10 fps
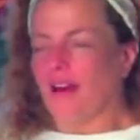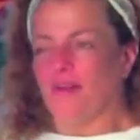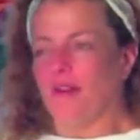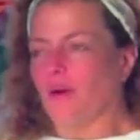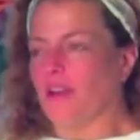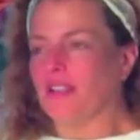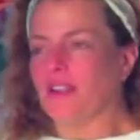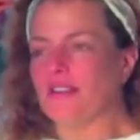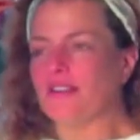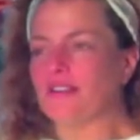have no
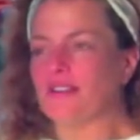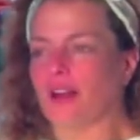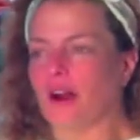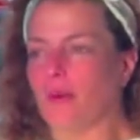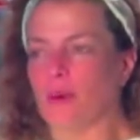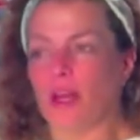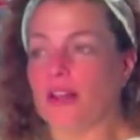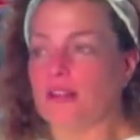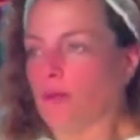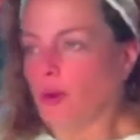idea. This is not
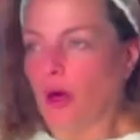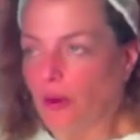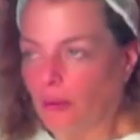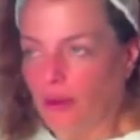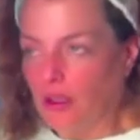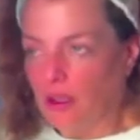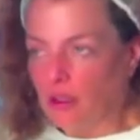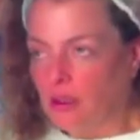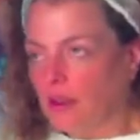comprehensible, I don't think,